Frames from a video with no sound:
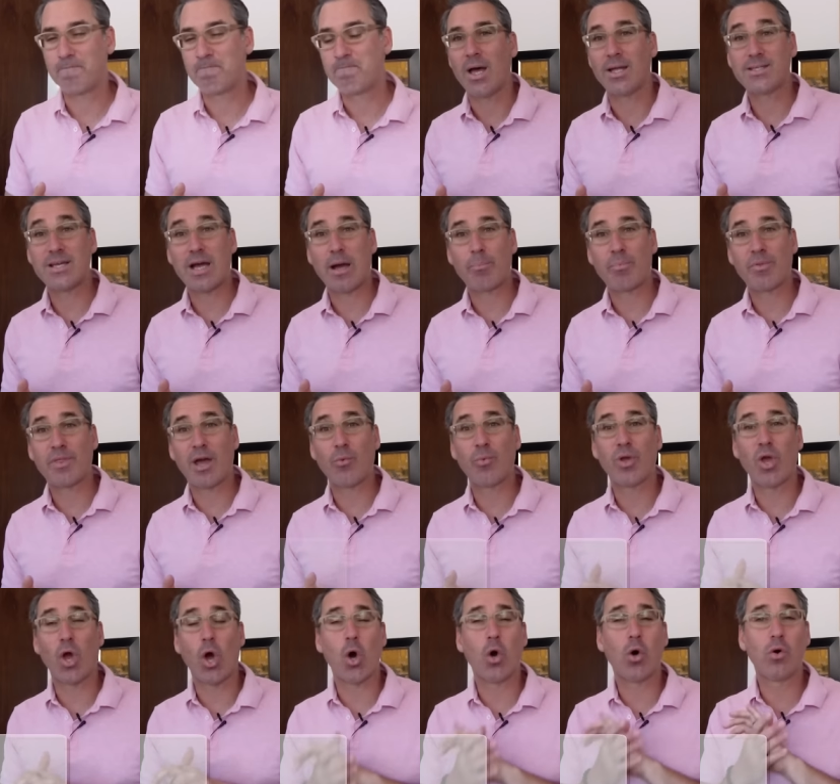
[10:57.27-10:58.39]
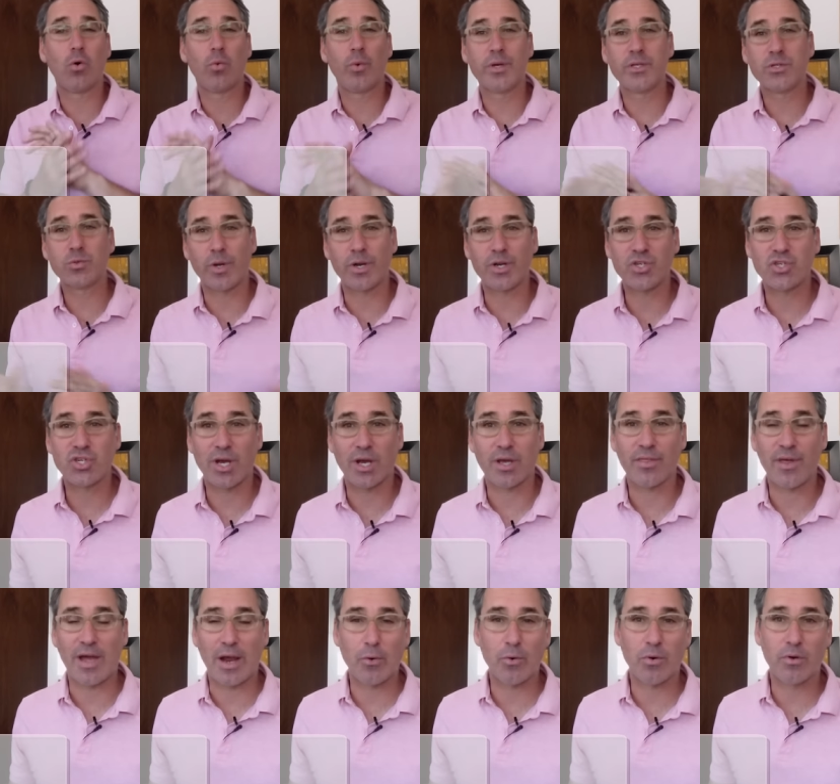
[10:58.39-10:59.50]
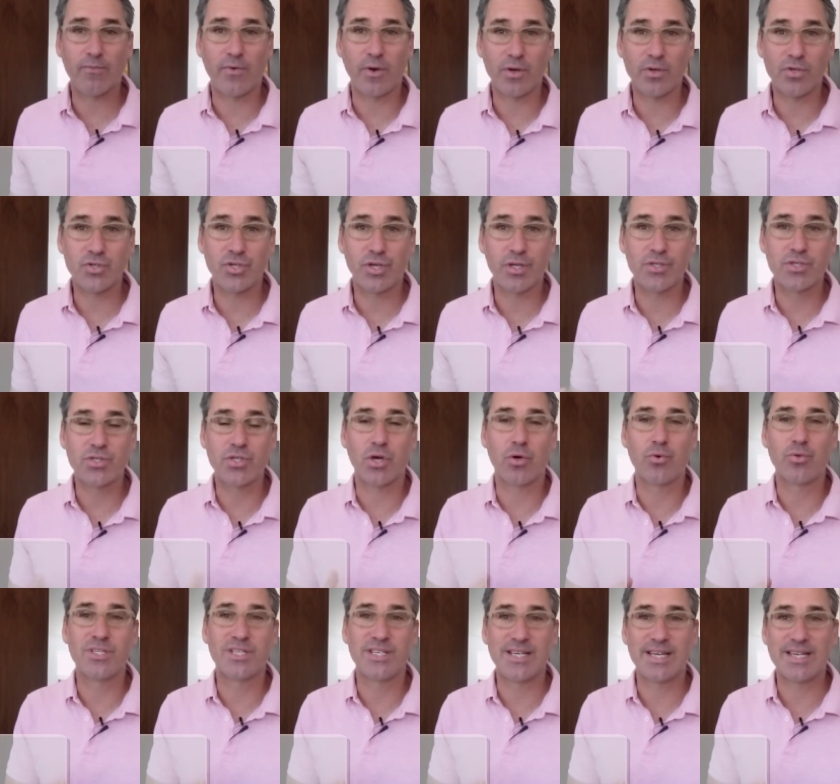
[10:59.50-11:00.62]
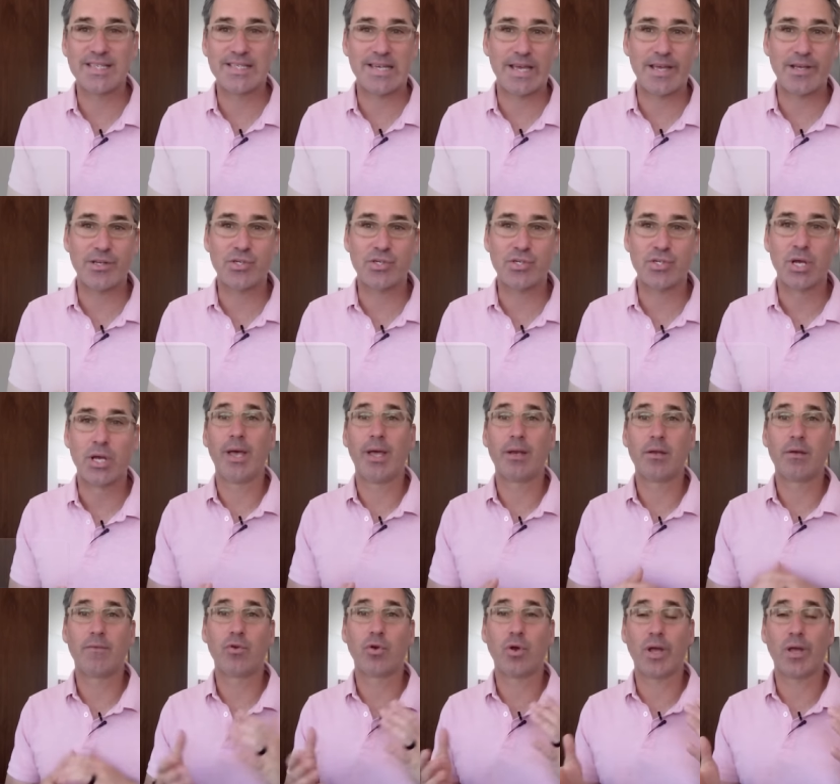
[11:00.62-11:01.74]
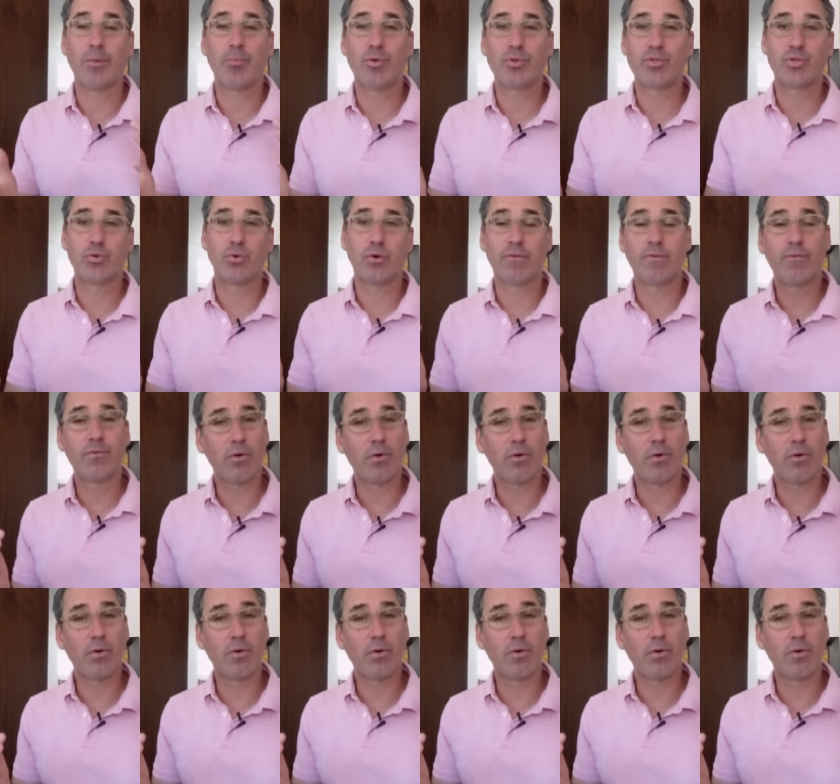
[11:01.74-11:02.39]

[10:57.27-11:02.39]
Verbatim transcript: On top of that, we always want to check thyroid function, so TSH, and if you're able to, a